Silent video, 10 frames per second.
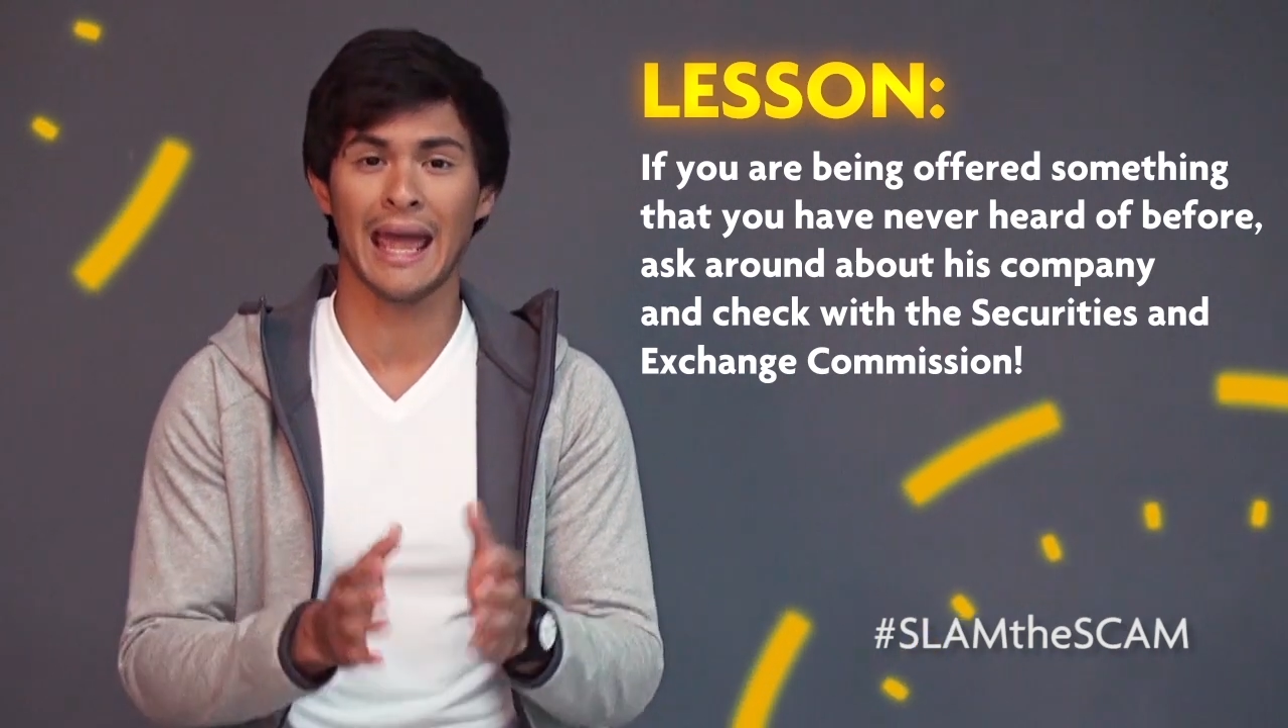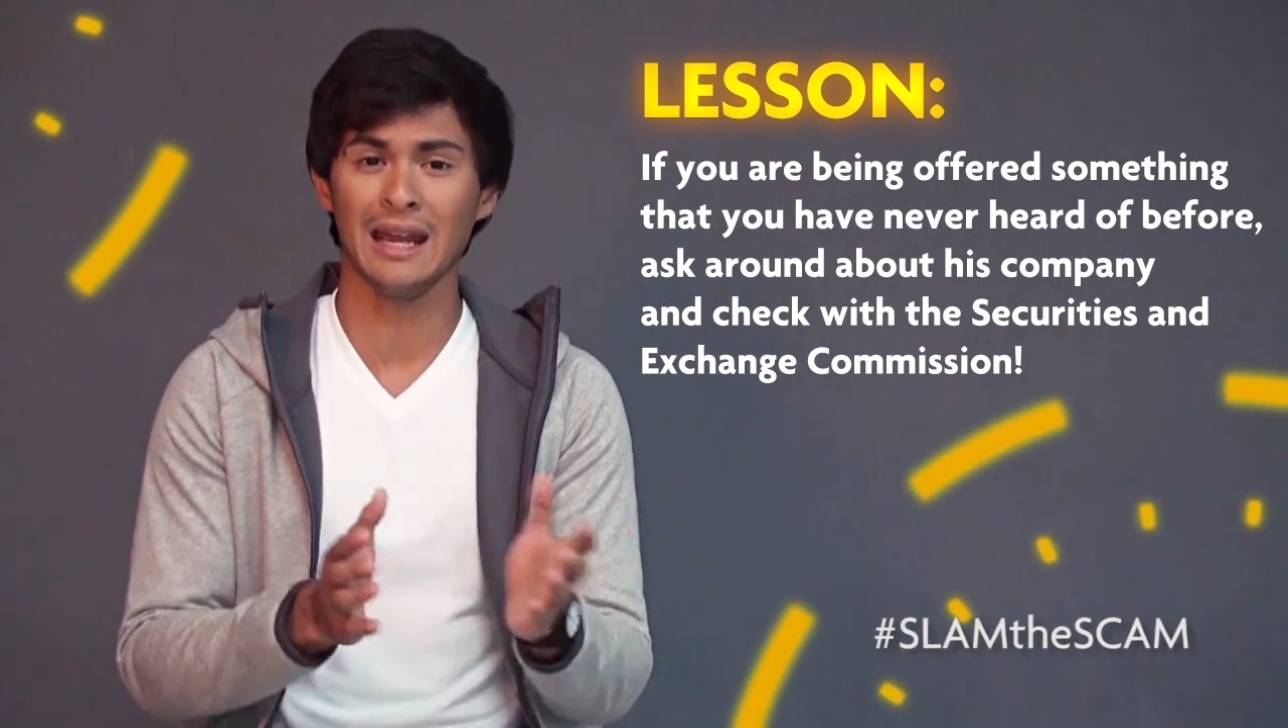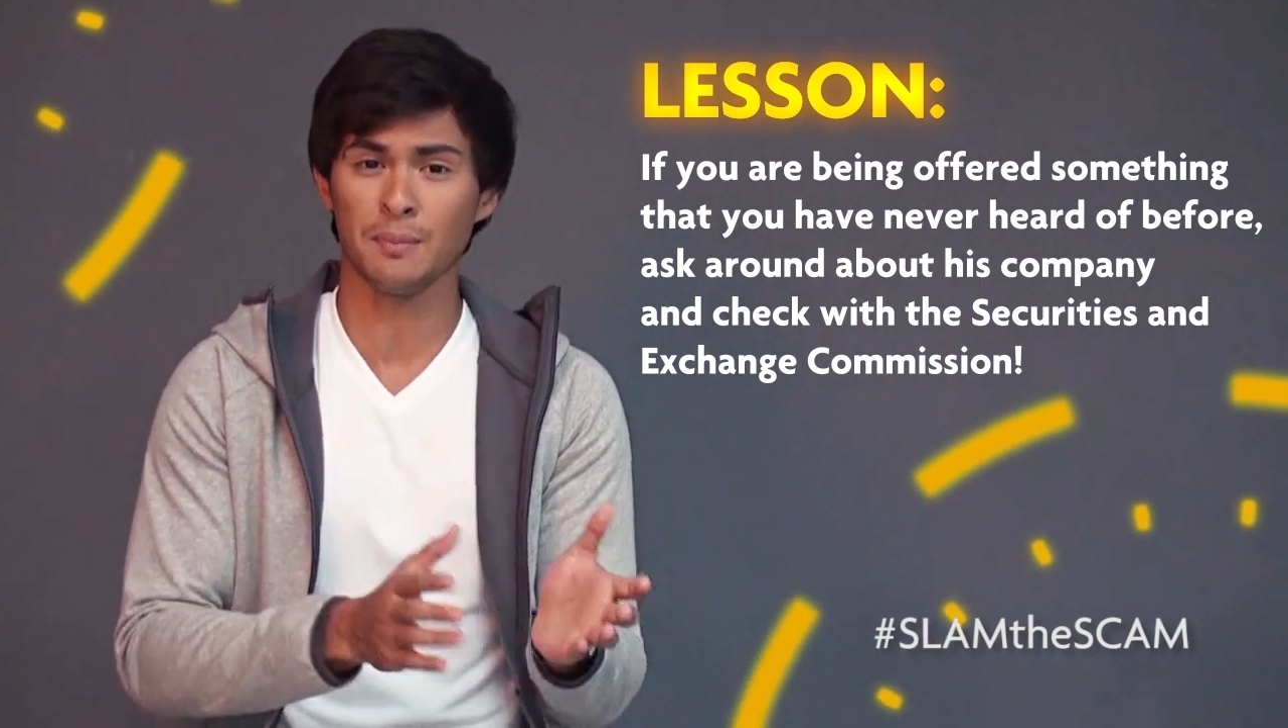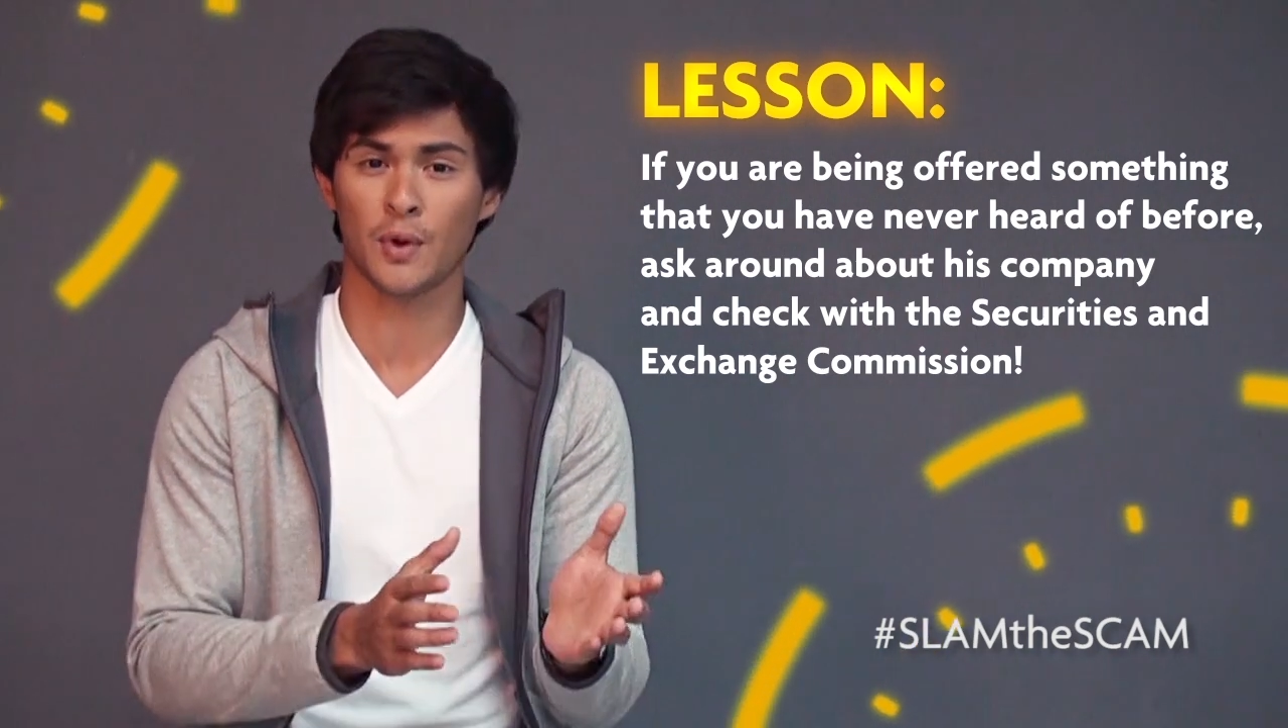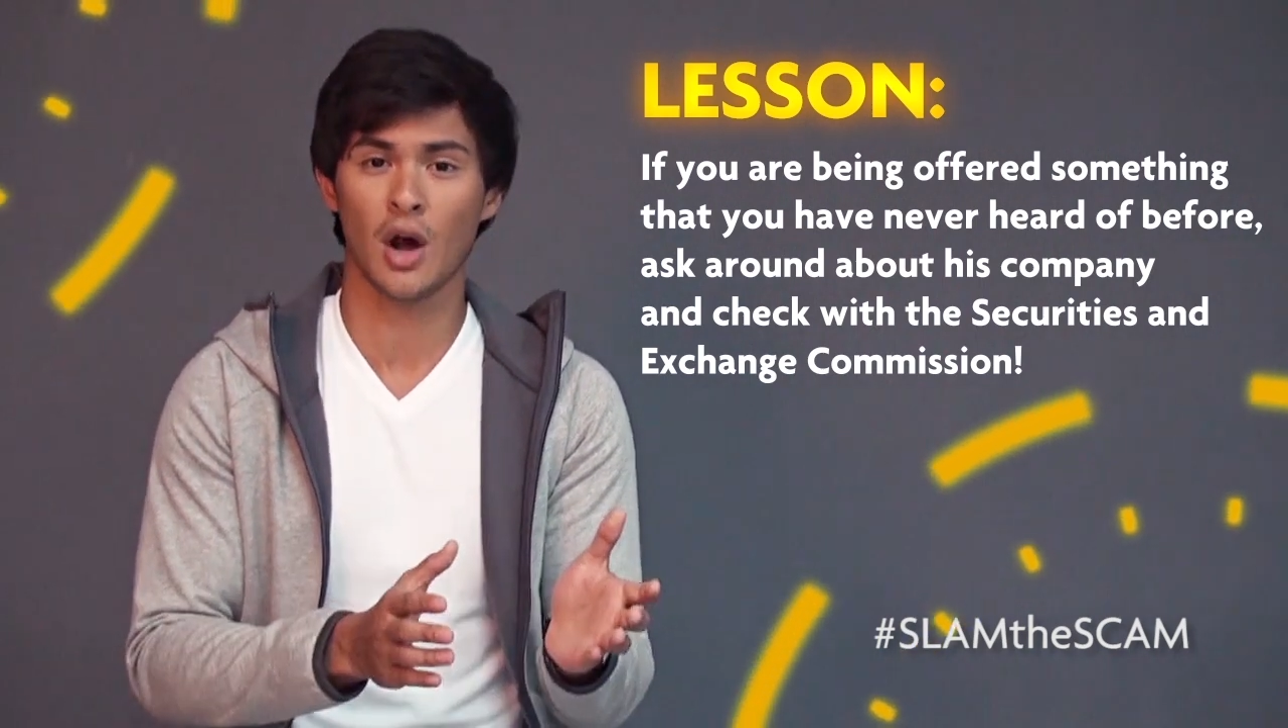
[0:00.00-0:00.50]

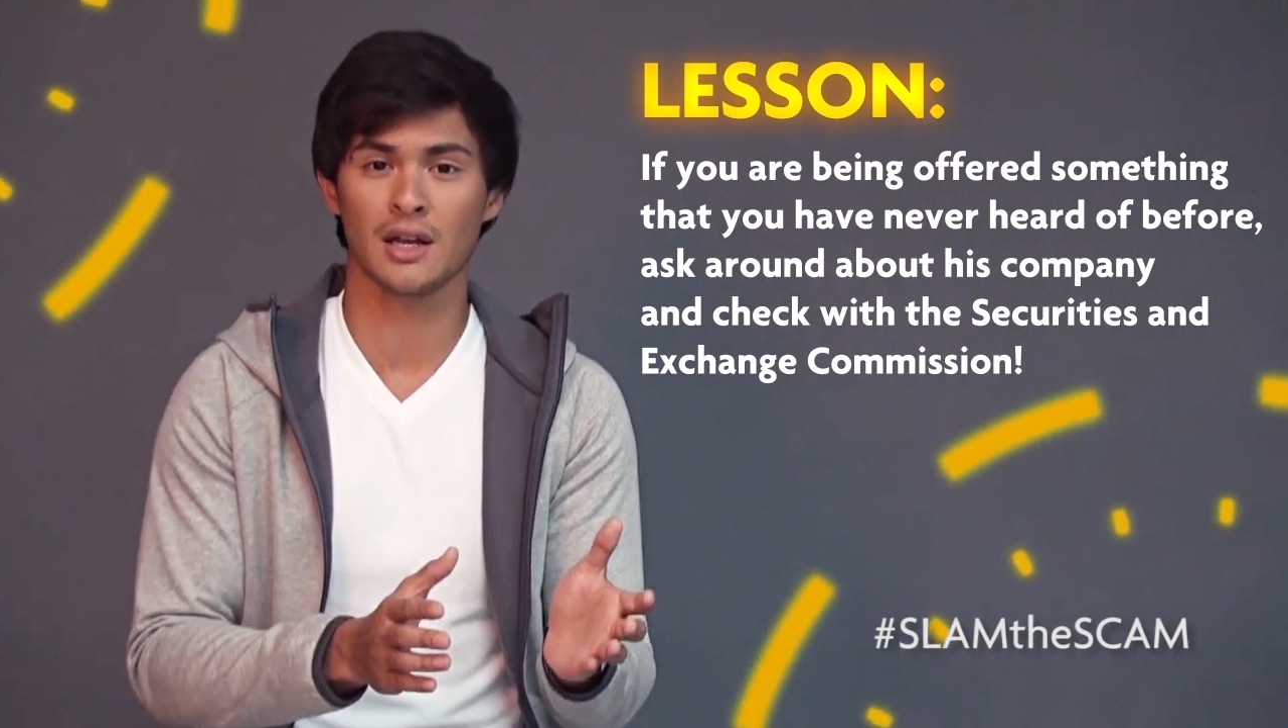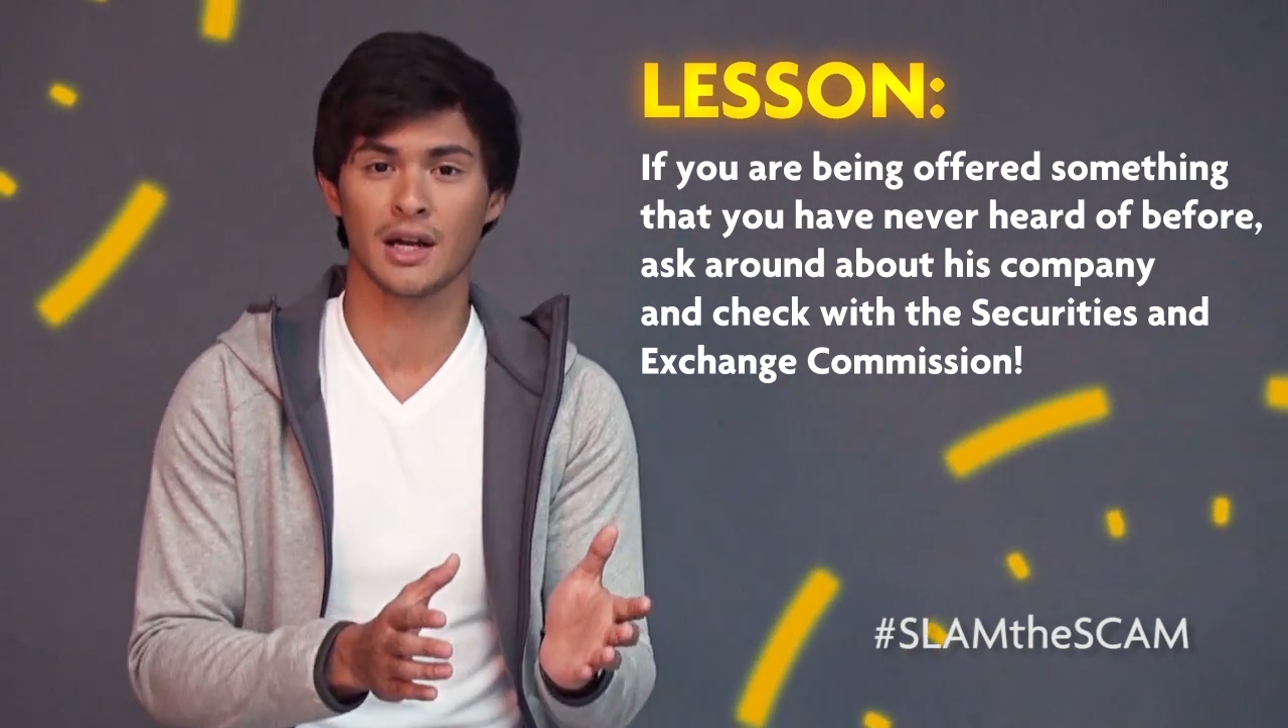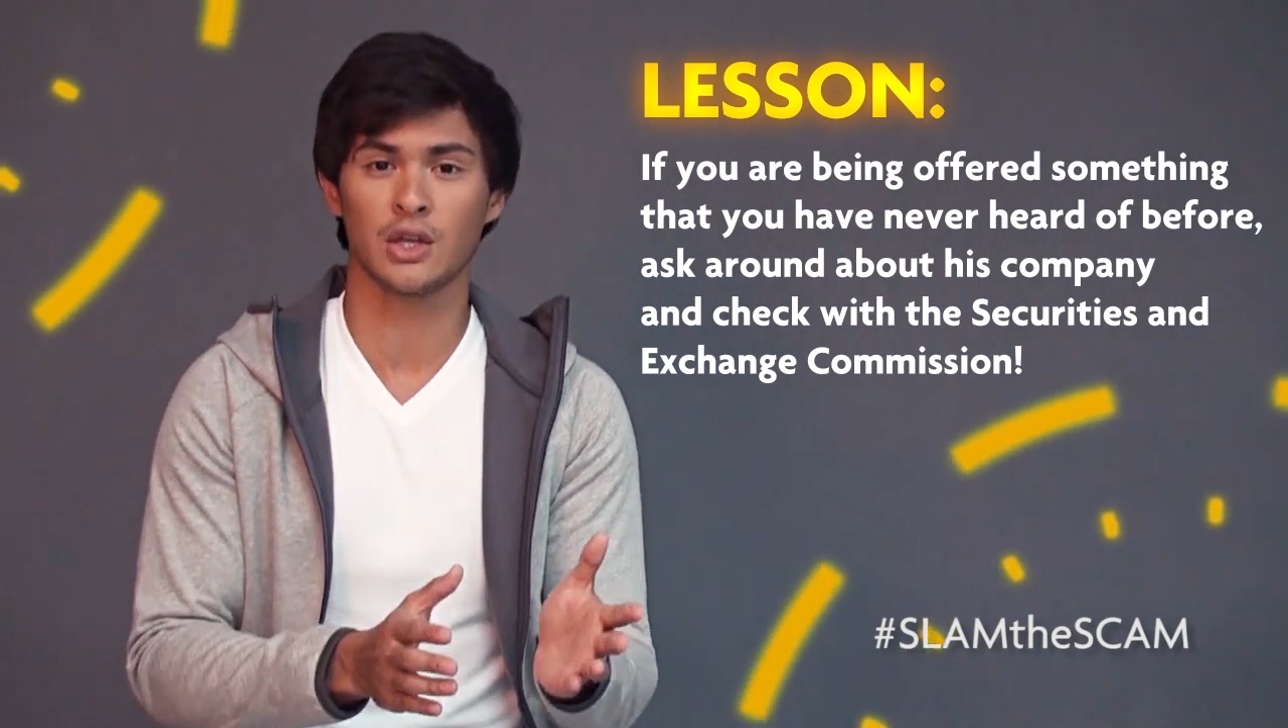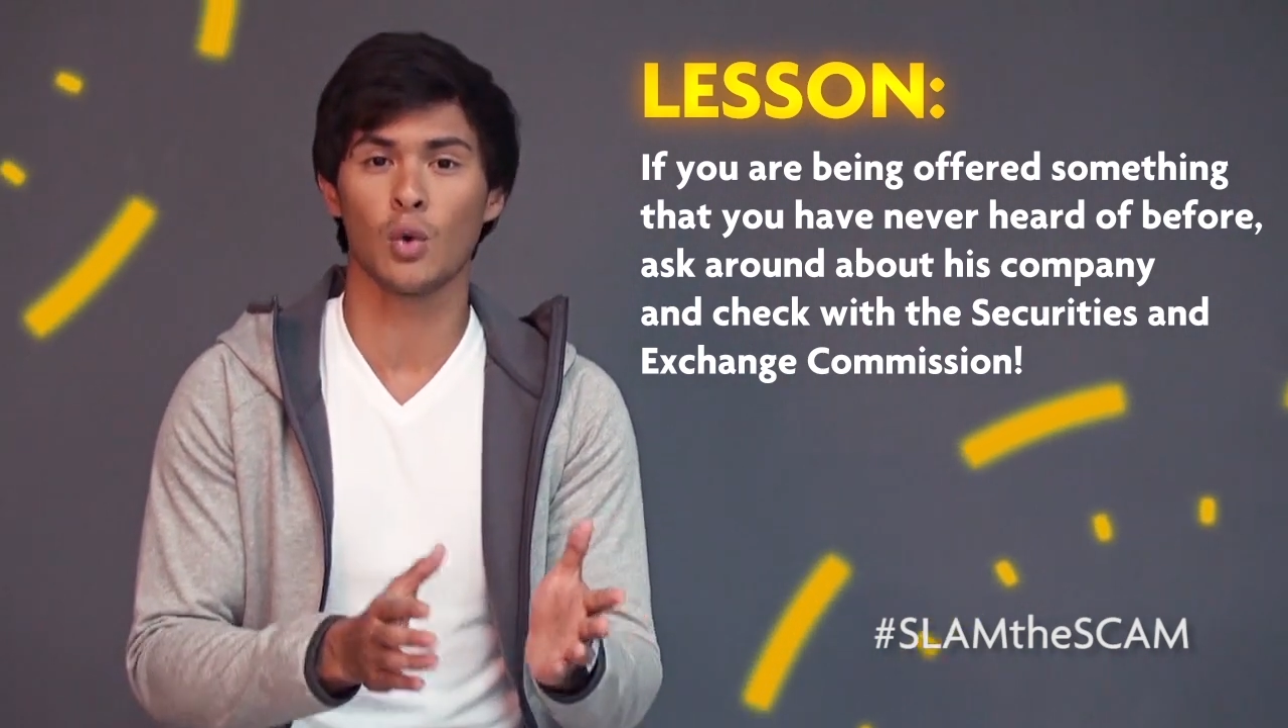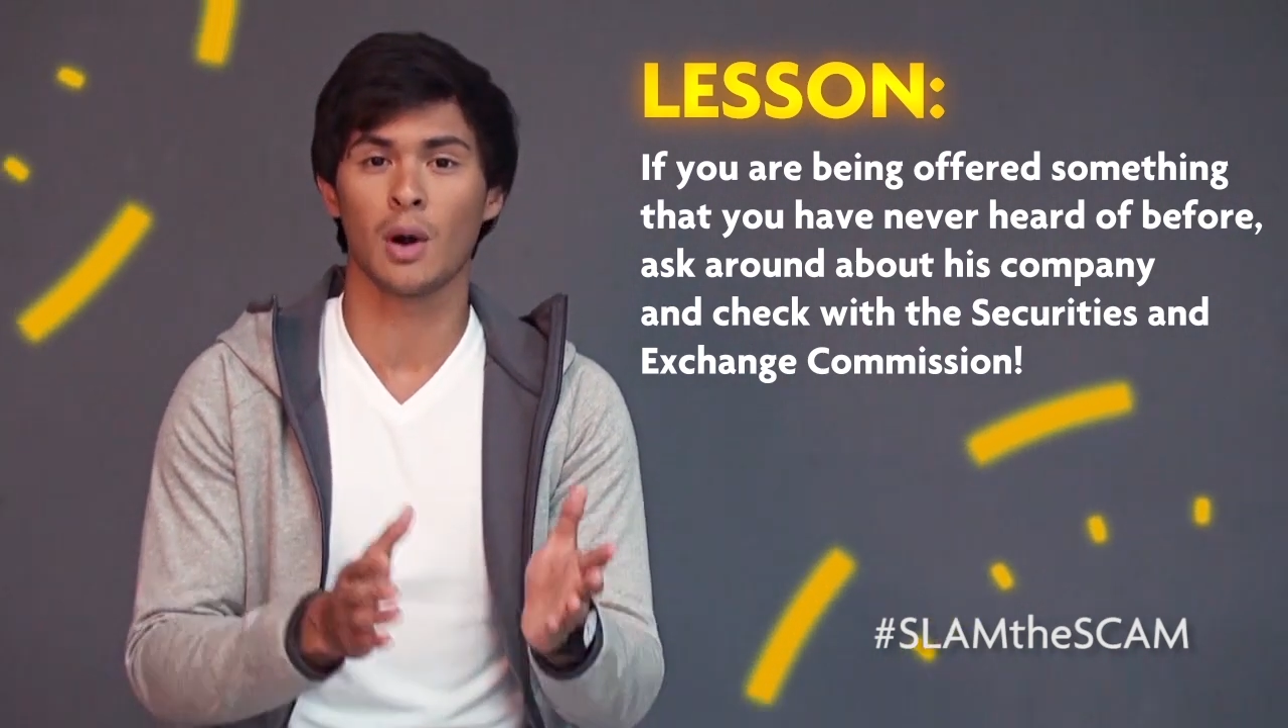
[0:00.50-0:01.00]
and
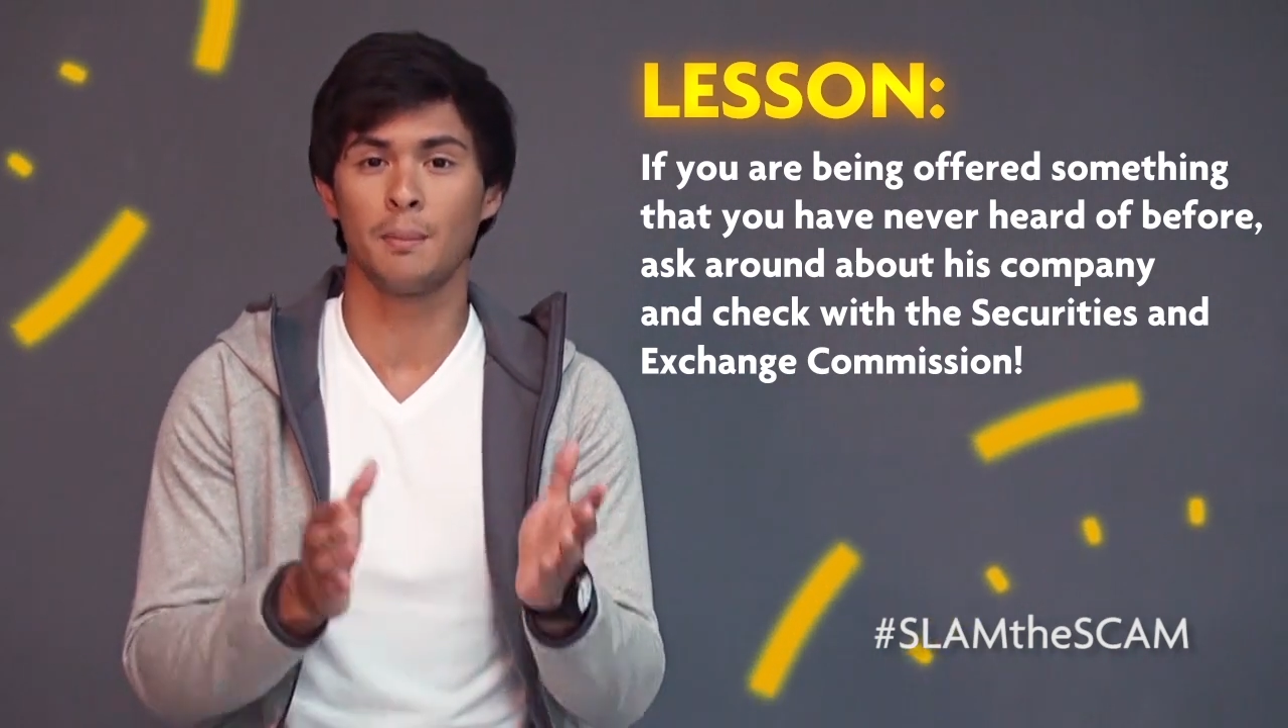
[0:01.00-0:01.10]
product you